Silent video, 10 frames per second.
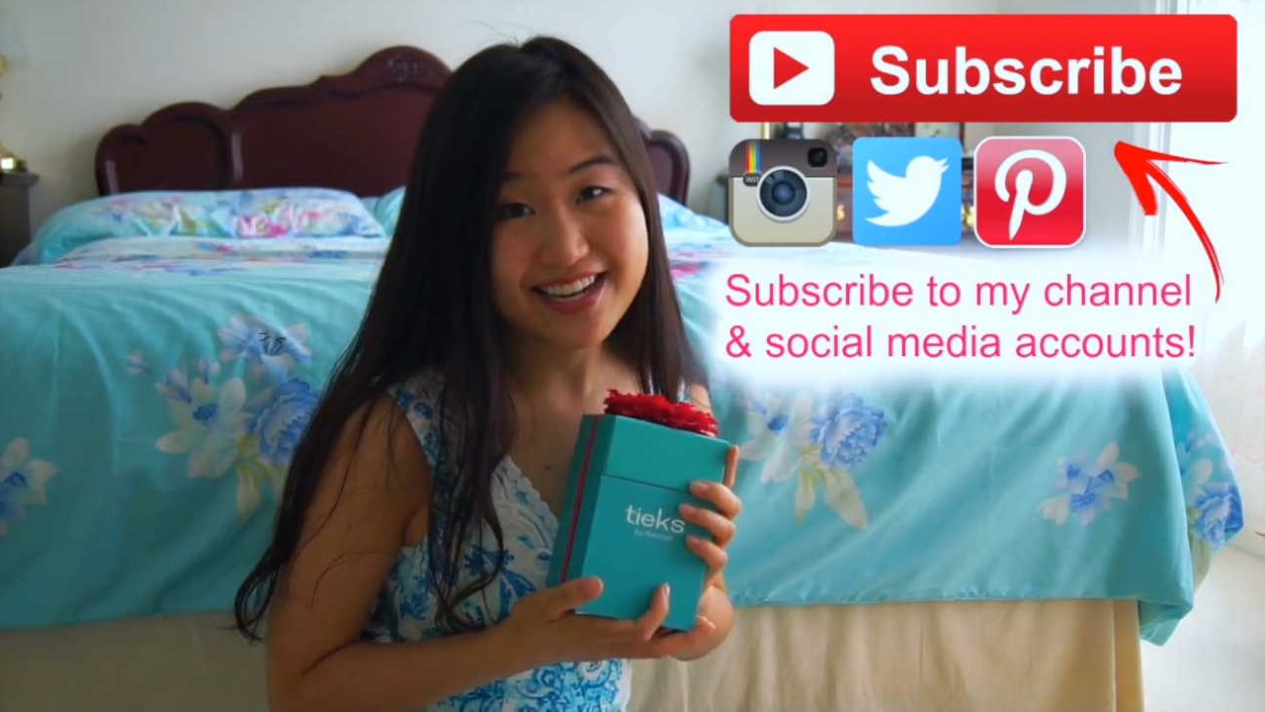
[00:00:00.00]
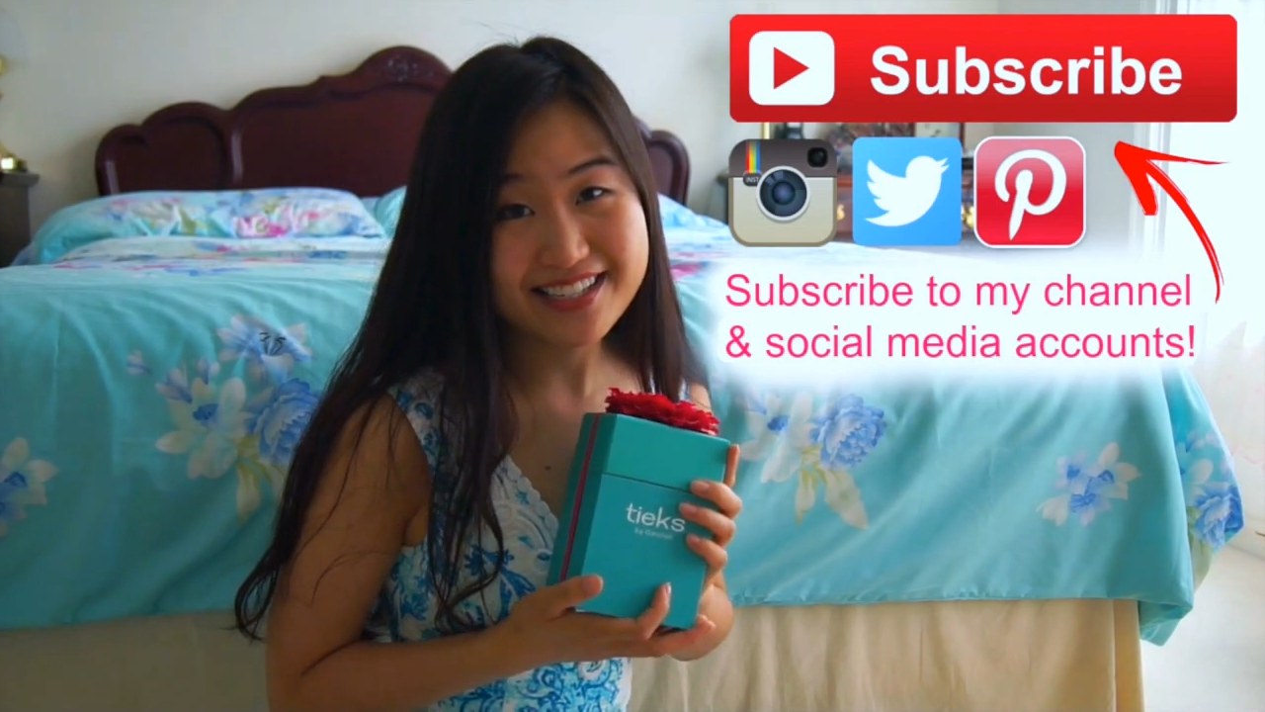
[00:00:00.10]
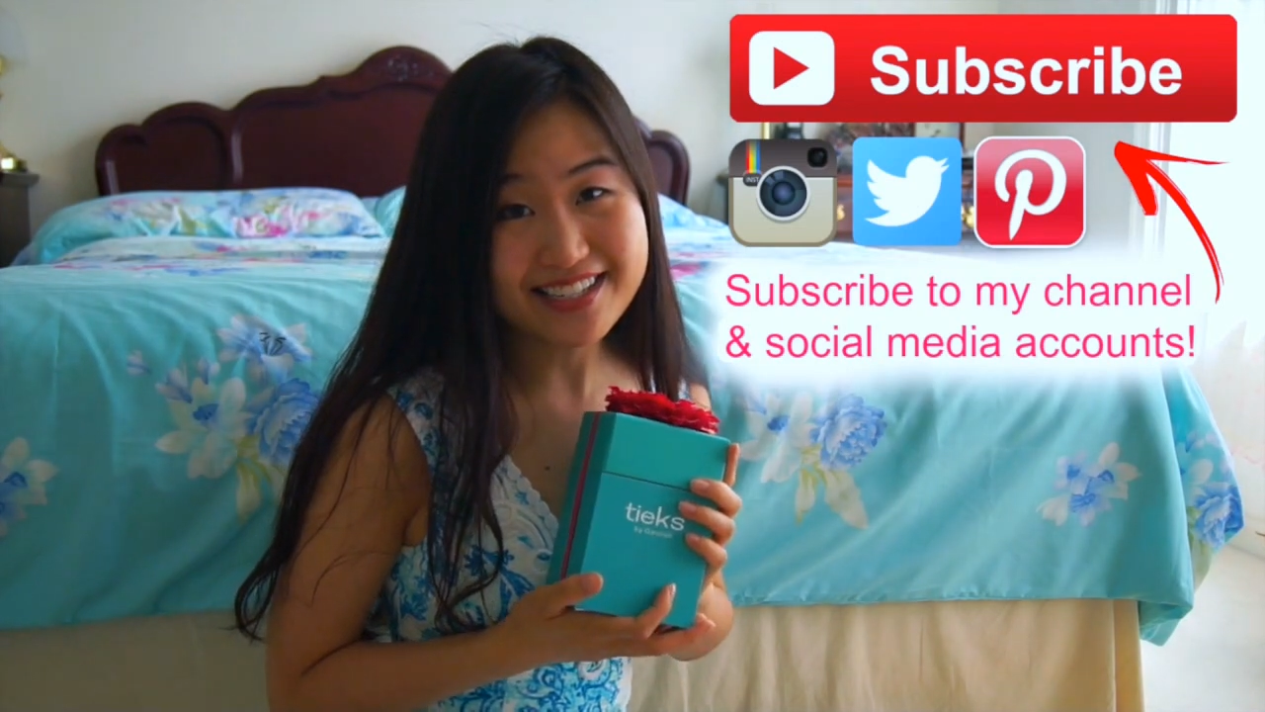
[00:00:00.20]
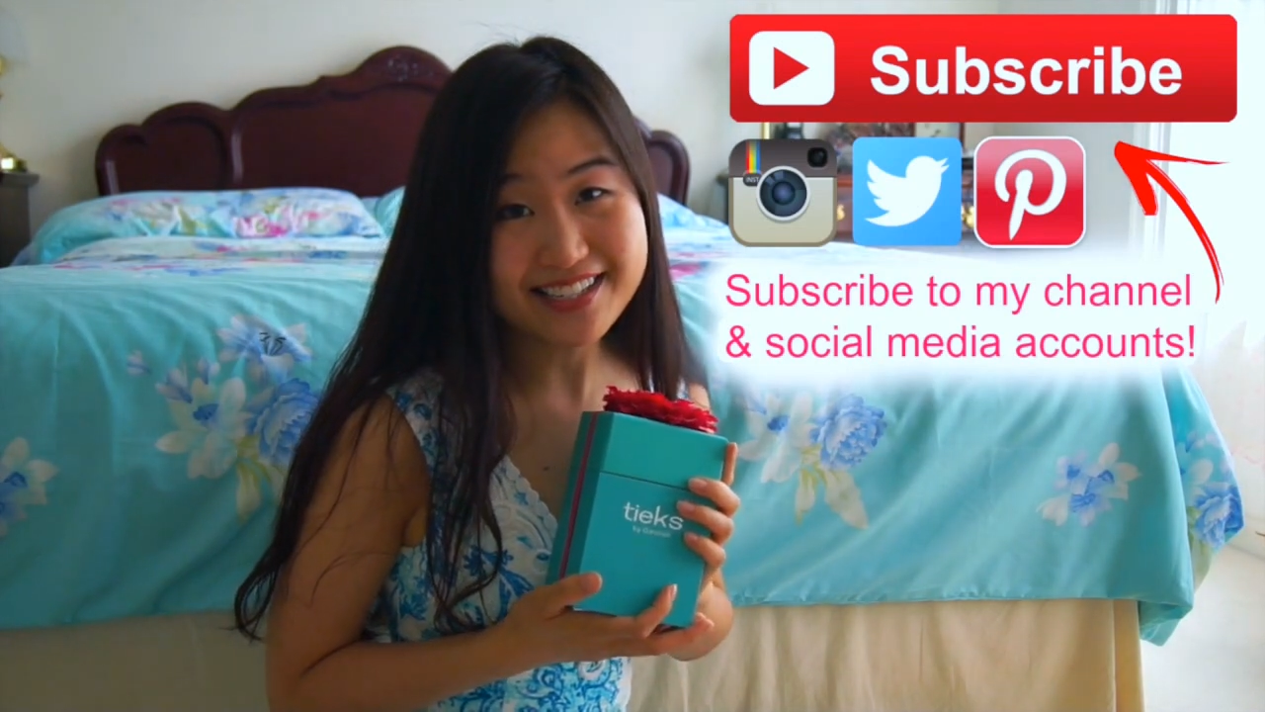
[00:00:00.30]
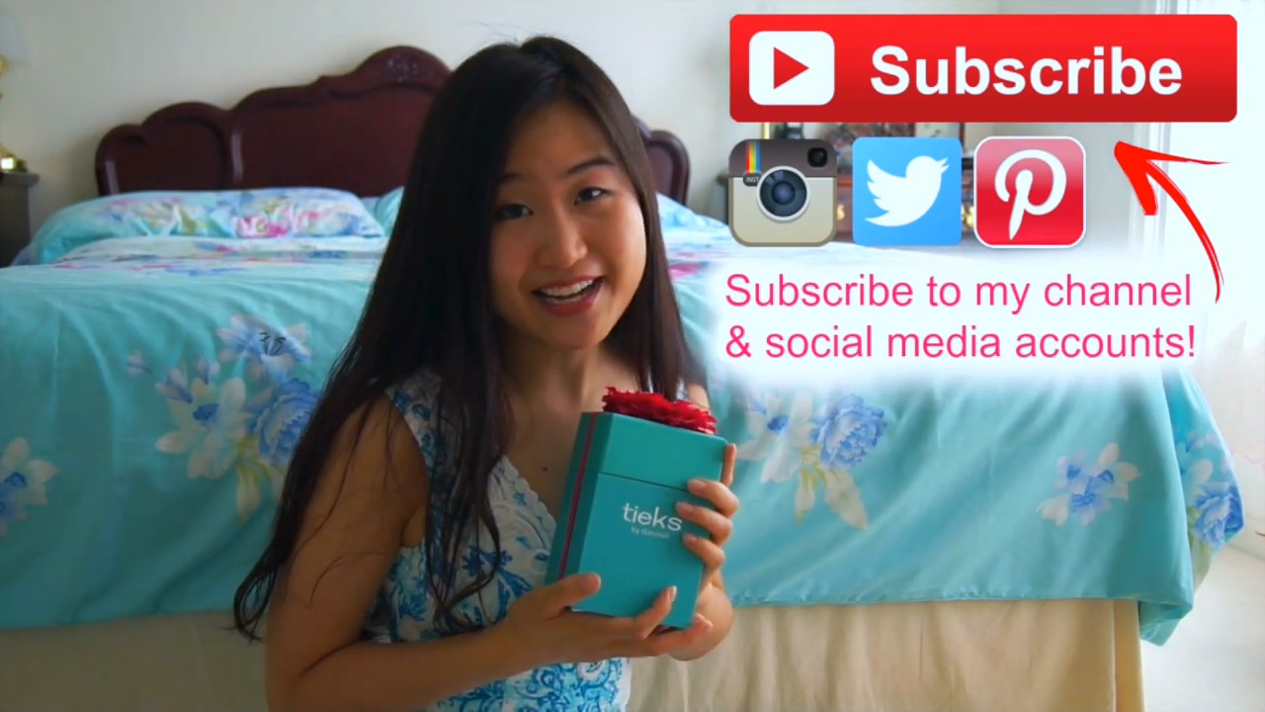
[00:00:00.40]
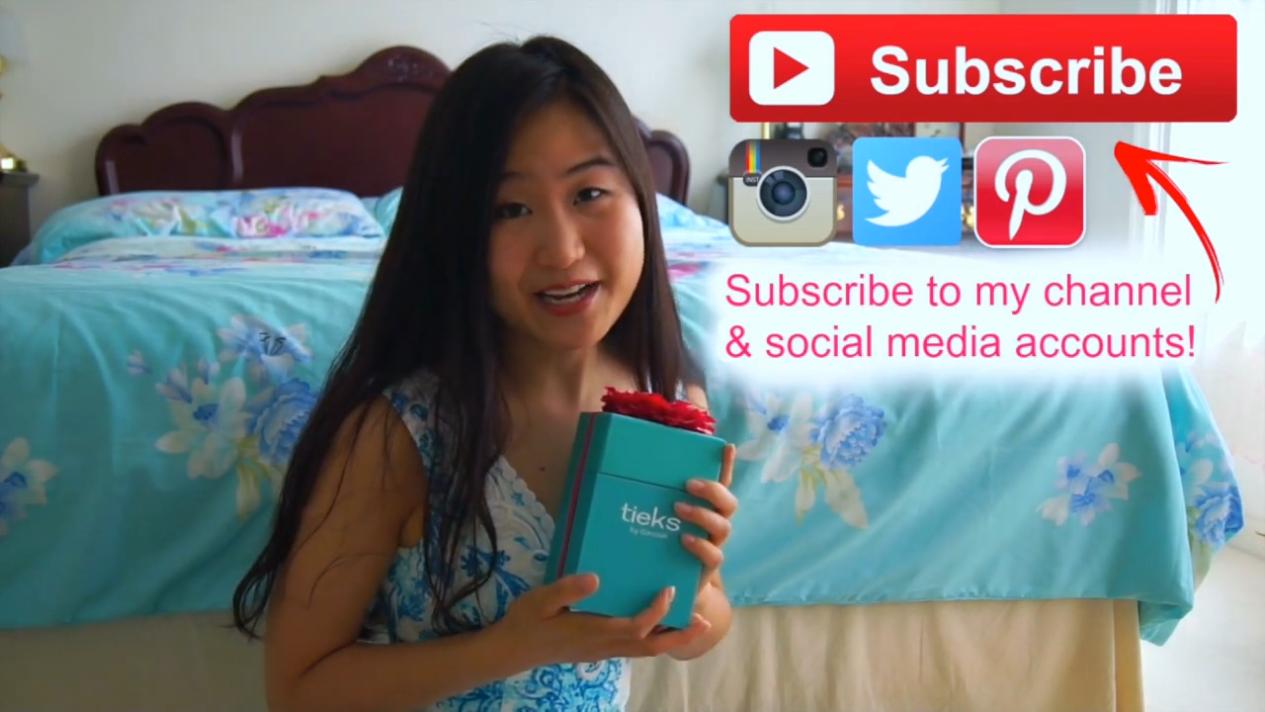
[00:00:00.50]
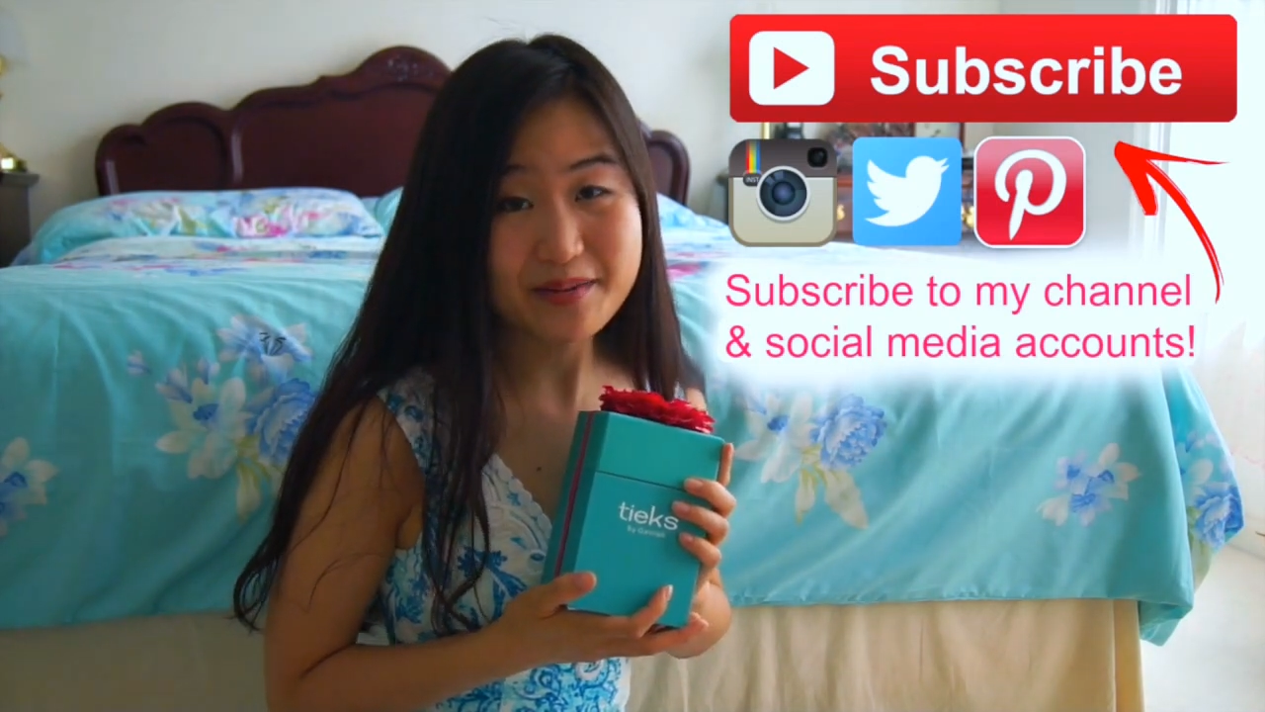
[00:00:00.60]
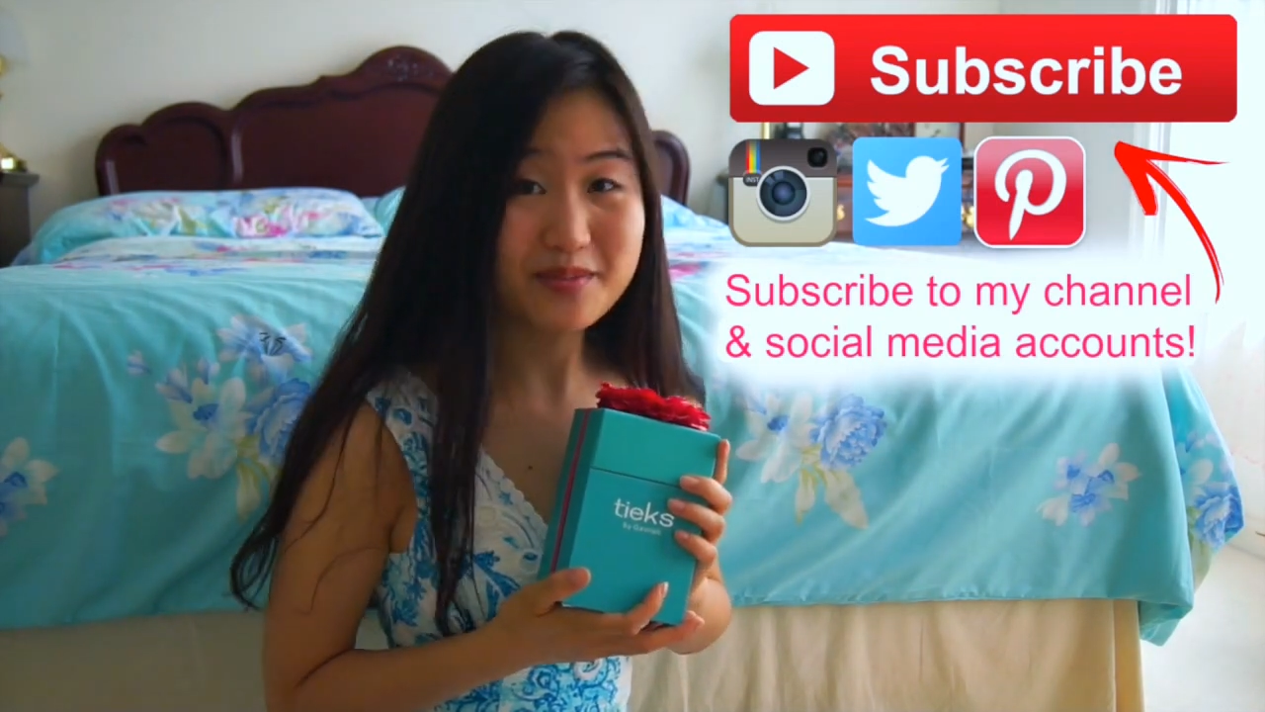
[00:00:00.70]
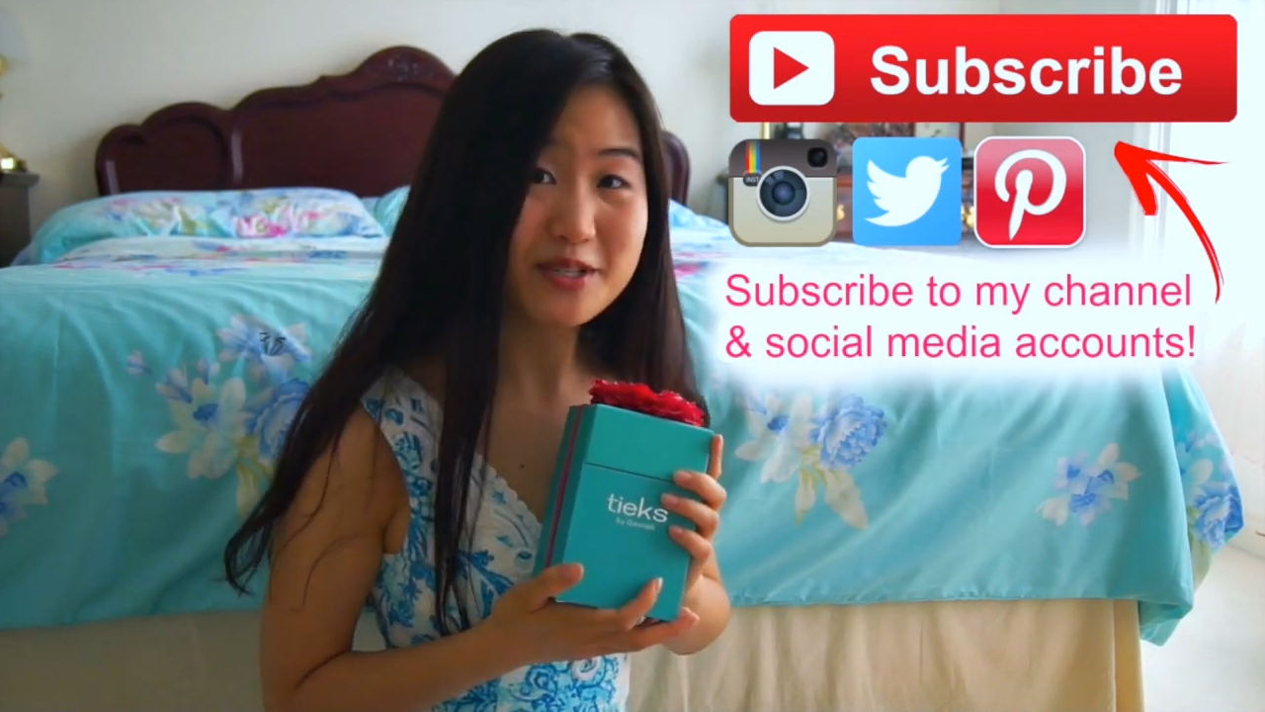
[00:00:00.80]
guys next time.